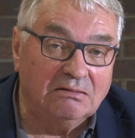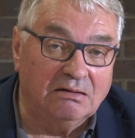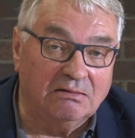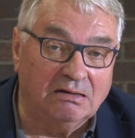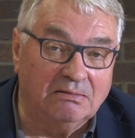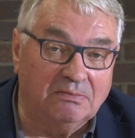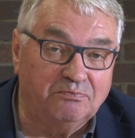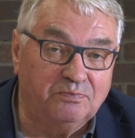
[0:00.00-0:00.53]

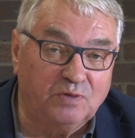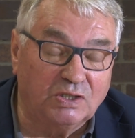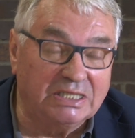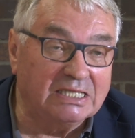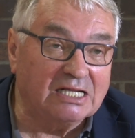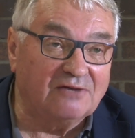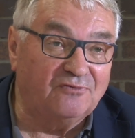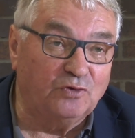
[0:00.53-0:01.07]
a
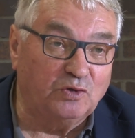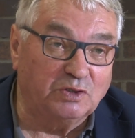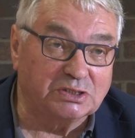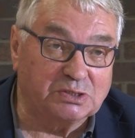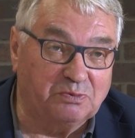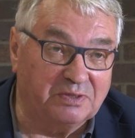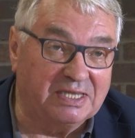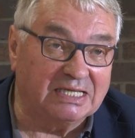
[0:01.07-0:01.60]
political
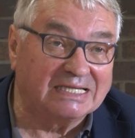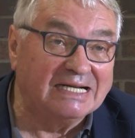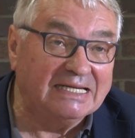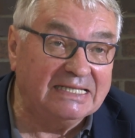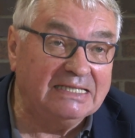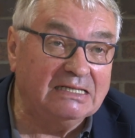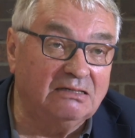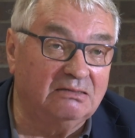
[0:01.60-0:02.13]
force with a
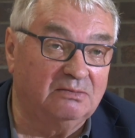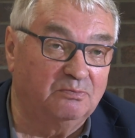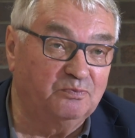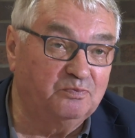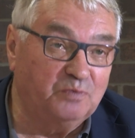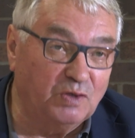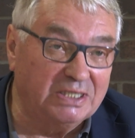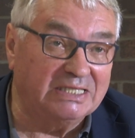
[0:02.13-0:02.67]
clear
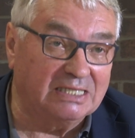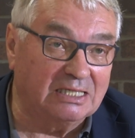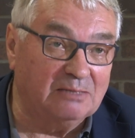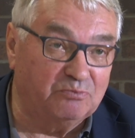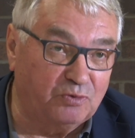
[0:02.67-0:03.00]
political